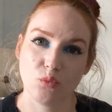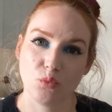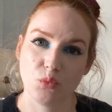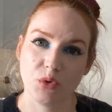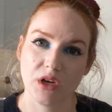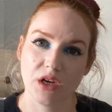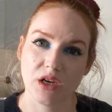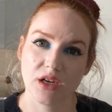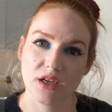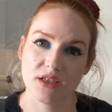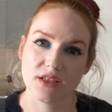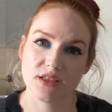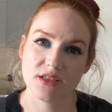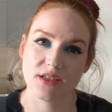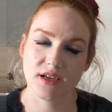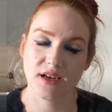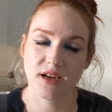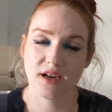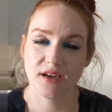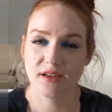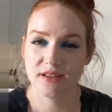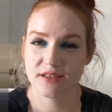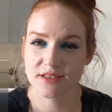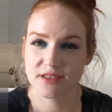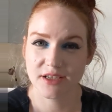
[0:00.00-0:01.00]
because
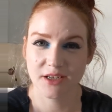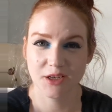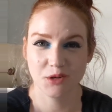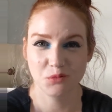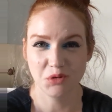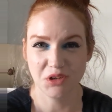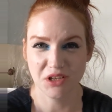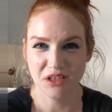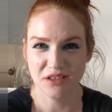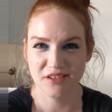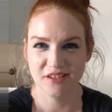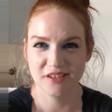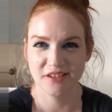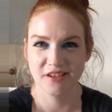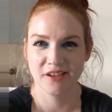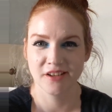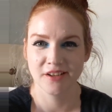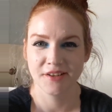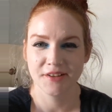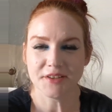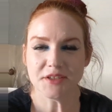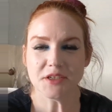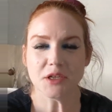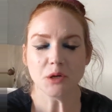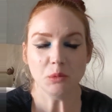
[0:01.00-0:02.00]
again, it's gonna be
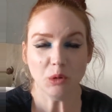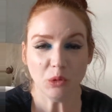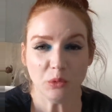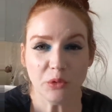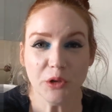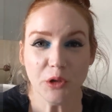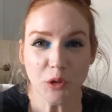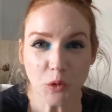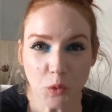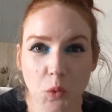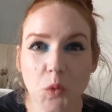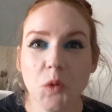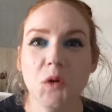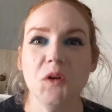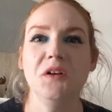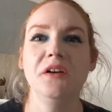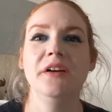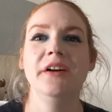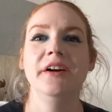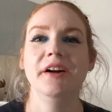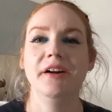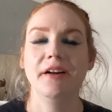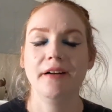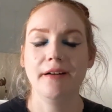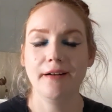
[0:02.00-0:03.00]
really cool.